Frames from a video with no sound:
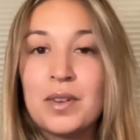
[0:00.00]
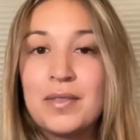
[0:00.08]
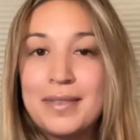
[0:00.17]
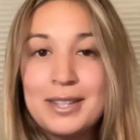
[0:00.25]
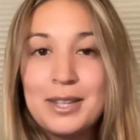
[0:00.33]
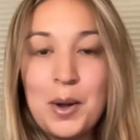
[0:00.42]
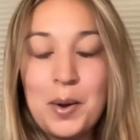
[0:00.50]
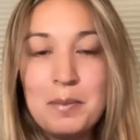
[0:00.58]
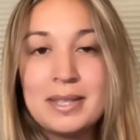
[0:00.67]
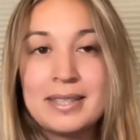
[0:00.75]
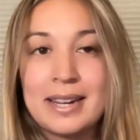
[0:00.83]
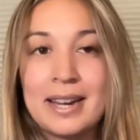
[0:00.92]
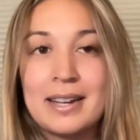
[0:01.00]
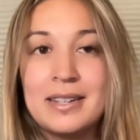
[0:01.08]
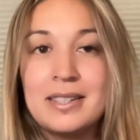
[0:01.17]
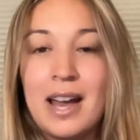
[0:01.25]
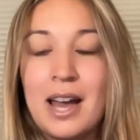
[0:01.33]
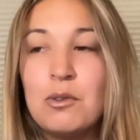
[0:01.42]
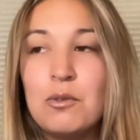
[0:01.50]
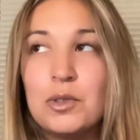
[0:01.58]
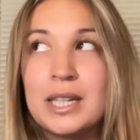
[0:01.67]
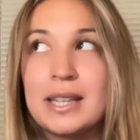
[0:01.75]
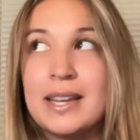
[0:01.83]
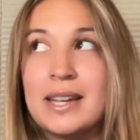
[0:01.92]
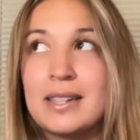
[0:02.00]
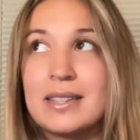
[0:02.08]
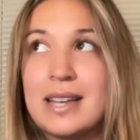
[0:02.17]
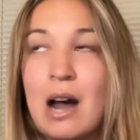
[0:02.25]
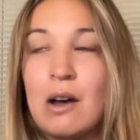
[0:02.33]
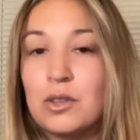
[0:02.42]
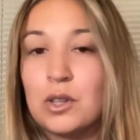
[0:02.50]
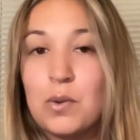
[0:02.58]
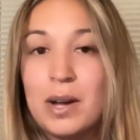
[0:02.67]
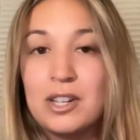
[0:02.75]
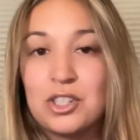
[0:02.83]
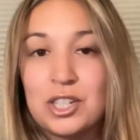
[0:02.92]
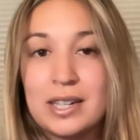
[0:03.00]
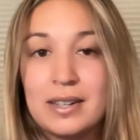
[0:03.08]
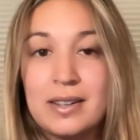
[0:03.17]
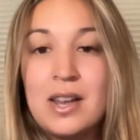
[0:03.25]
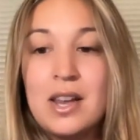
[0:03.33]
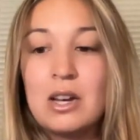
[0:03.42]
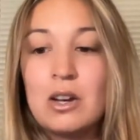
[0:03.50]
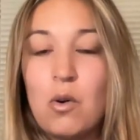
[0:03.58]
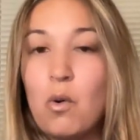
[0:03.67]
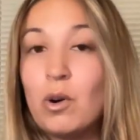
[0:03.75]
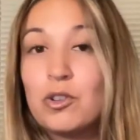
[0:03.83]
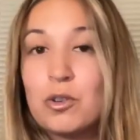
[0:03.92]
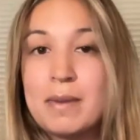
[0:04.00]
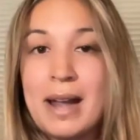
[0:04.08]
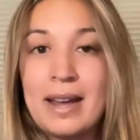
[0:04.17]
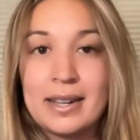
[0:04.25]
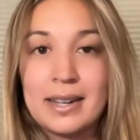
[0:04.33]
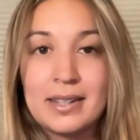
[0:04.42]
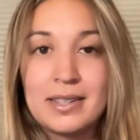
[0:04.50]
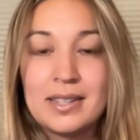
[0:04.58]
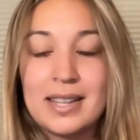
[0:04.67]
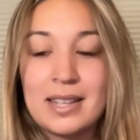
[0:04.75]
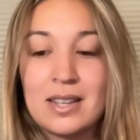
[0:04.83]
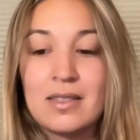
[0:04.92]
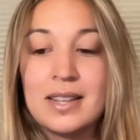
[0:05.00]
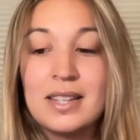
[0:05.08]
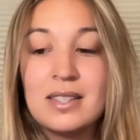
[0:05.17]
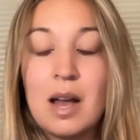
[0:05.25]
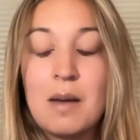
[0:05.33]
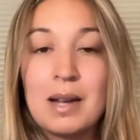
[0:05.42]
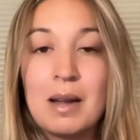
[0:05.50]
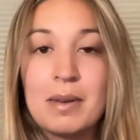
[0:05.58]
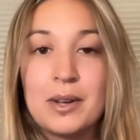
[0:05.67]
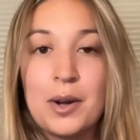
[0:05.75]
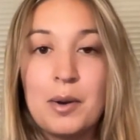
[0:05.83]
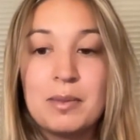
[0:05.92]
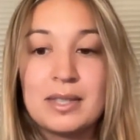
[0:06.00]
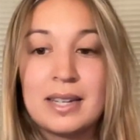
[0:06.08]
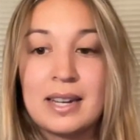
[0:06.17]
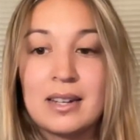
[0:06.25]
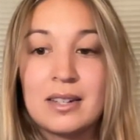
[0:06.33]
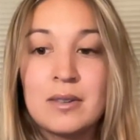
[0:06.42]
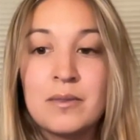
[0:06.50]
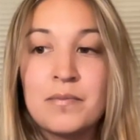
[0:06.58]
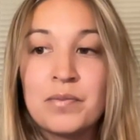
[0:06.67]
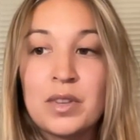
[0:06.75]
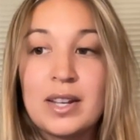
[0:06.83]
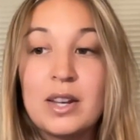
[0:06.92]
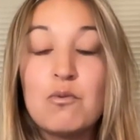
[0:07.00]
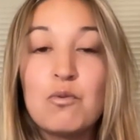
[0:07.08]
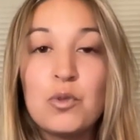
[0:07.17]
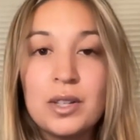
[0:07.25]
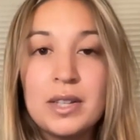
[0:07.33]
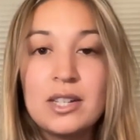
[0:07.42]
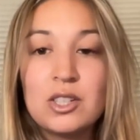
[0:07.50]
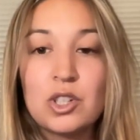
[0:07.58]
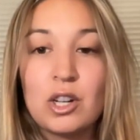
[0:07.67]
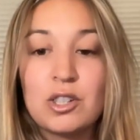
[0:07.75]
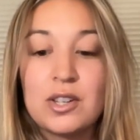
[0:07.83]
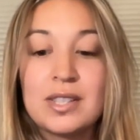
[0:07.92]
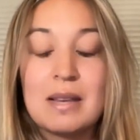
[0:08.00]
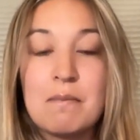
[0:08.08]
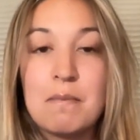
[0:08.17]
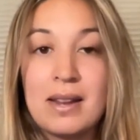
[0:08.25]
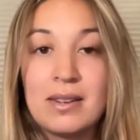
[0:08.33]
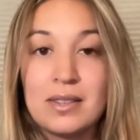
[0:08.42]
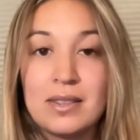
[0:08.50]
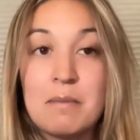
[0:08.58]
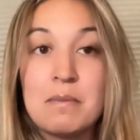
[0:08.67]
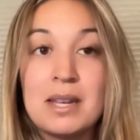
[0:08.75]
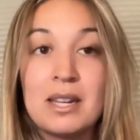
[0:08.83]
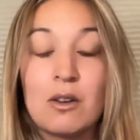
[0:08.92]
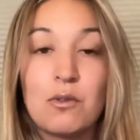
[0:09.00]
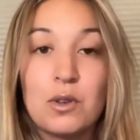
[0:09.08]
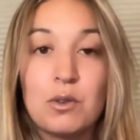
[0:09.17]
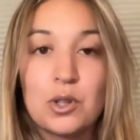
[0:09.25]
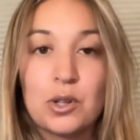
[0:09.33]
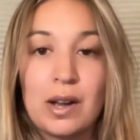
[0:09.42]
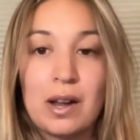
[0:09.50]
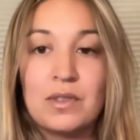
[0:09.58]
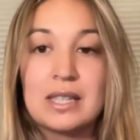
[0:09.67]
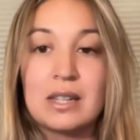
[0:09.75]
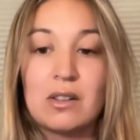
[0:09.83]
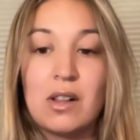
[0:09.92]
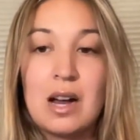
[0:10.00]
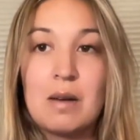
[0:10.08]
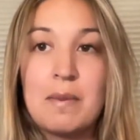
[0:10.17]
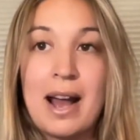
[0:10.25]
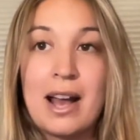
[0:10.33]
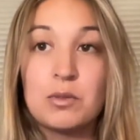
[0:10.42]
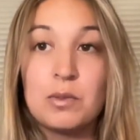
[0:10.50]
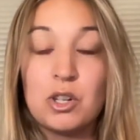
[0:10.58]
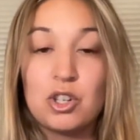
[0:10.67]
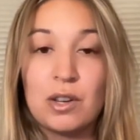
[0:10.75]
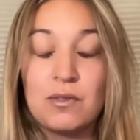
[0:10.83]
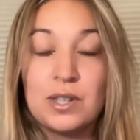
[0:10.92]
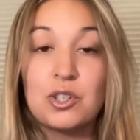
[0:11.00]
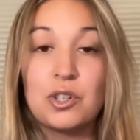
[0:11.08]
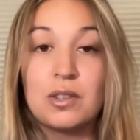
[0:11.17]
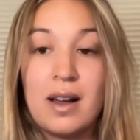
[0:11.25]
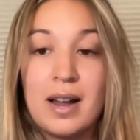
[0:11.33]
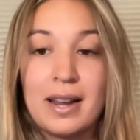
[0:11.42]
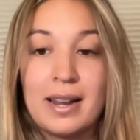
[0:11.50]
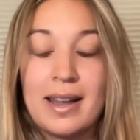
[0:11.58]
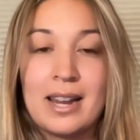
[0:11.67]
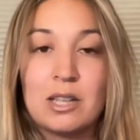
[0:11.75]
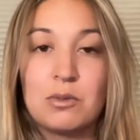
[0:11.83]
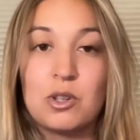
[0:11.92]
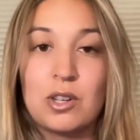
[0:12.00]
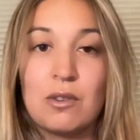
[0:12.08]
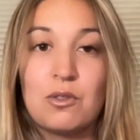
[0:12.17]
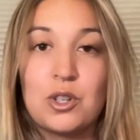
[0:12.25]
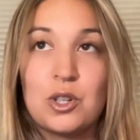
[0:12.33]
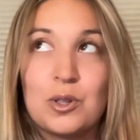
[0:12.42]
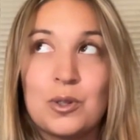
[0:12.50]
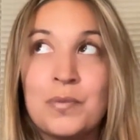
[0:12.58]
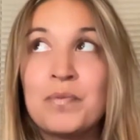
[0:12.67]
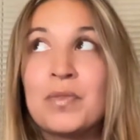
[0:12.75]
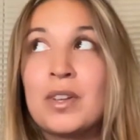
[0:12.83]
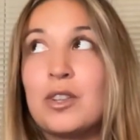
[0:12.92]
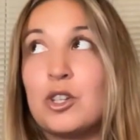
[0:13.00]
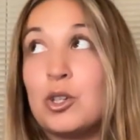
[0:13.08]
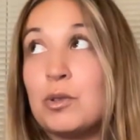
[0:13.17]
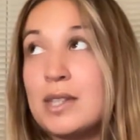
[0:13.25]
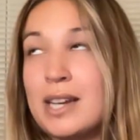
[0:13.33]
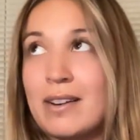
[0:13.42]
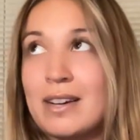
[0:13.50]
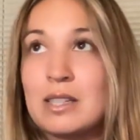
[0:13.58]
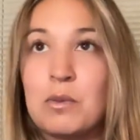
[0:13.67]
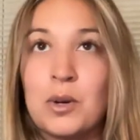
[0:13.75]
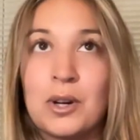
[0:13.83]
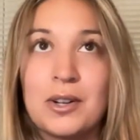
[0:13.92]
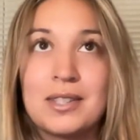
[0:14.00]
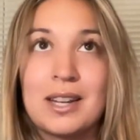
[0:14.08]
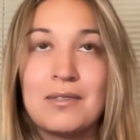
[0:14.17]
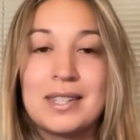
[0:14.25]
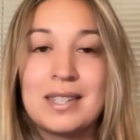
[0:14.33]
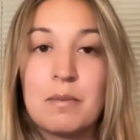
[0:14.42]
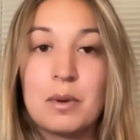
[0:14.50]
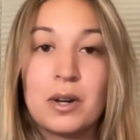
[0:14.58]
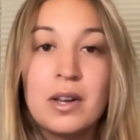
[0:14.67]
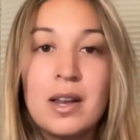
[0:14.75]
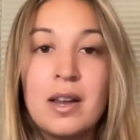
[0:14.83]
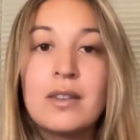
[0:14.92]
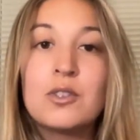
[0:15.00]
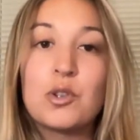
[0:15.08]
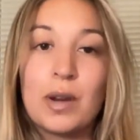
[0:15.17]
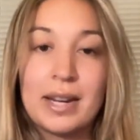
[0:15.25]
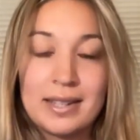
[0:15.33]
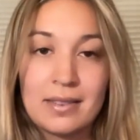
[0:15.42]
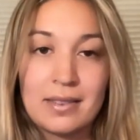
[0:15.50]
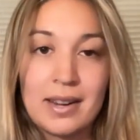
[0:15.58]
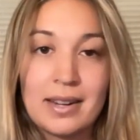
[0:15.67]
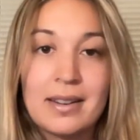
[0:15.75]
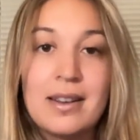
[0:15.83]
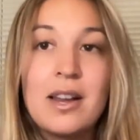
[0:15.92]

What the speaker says: This homestand, I don't really think it's out of the question or dramatic to say that this upcoming homestand can really start to cement the immediate future of this club as we shift to July and as we shift to the 2 scariest words of the summer, trade deadline.